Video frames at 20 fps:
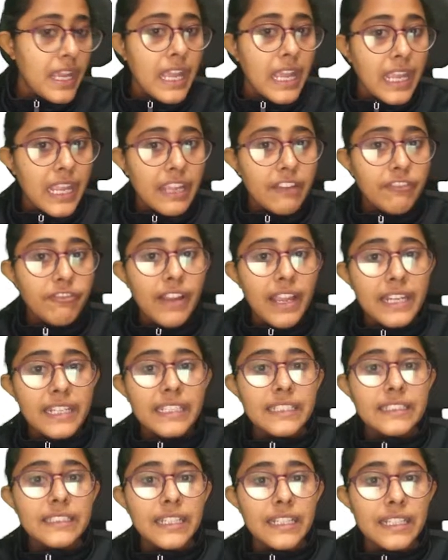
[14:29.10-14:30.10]
If
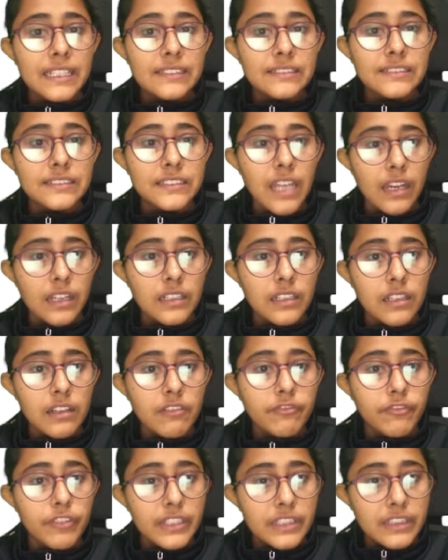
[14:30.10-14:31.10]
anything is done
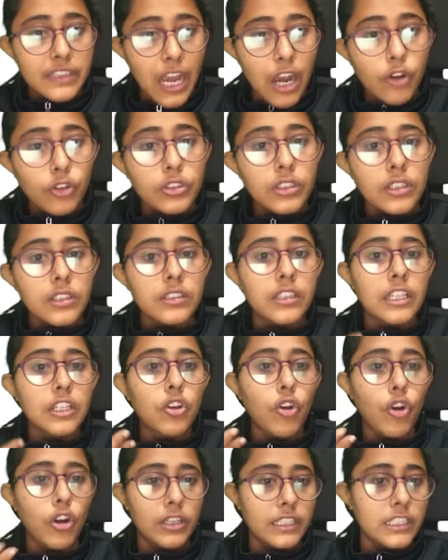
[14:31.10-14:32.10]
without the
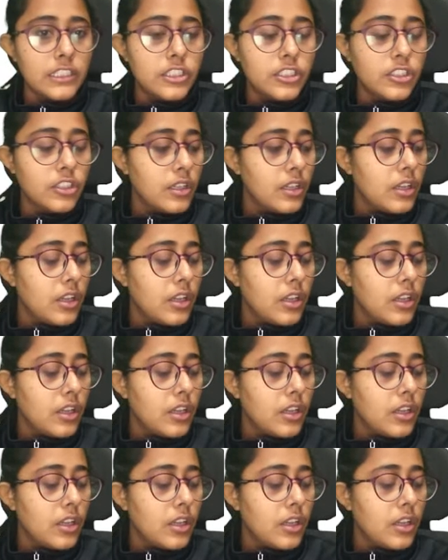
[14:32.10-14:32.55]
knowledge